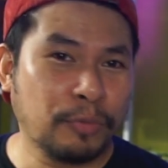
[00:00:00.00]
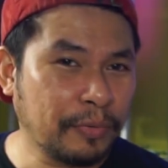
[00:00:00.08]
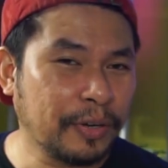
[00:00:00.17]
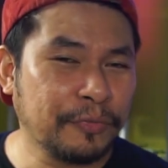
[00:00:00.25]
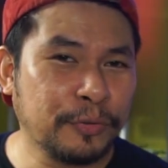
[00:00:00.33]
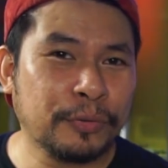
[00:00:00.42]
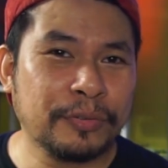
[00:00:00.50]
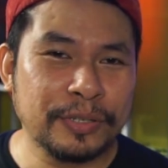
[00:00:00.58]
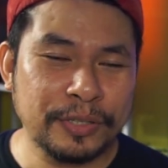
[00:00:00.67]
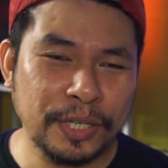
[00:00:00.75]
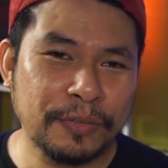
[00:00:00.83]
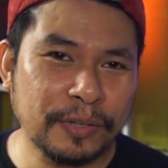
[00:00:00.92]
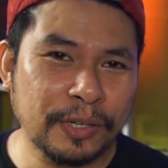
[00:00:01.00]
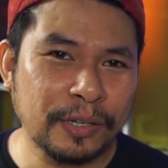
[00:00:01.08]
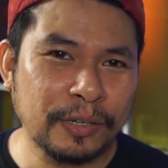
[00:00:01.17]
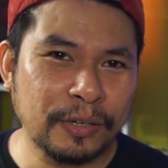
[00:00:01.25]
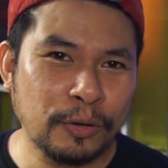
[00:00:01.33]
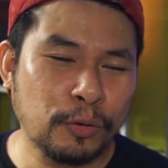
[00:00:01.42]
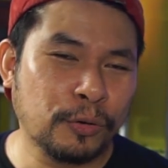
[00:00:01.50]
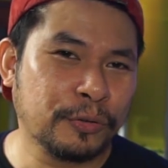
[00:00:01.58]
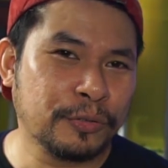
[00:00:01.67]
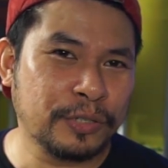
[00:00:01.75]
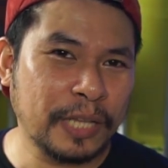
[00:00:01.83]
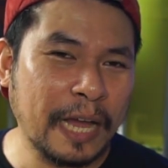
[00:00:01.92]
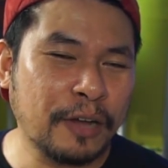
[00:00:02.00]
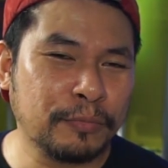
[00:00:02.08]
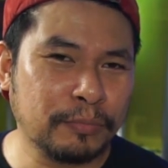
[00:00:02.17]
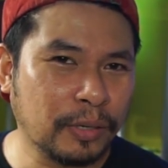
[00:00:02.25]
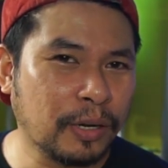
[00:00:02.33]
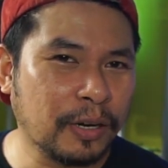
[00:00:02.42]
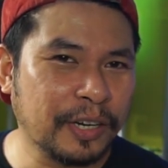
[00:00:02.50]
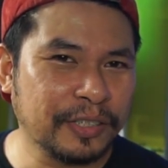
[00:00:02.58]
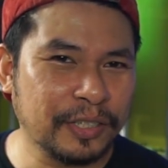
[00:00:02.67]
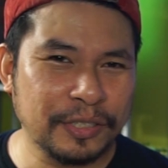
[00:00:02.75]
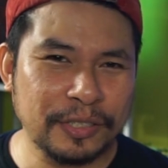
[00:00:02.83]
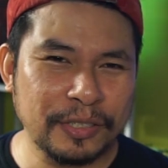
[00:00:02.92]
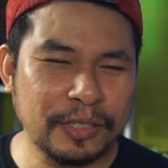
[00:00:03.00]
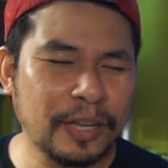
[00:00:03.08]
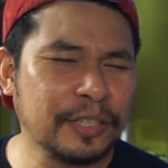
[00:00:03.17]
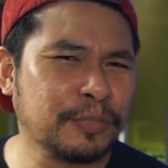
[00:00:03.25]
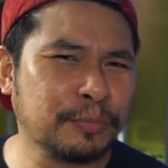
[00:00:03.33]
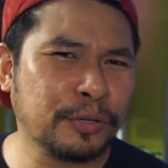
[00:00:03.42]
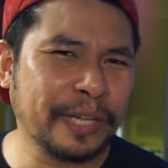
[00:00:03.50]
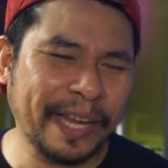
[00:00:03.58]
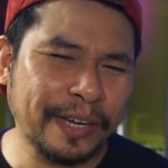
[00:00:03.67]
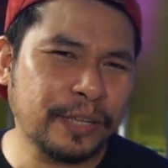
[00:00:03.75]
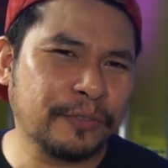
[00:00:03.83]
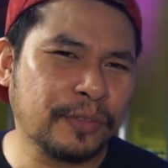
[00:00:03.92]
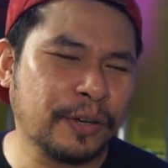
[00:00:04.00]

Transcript: However, if your receiver or soundbar does not support any of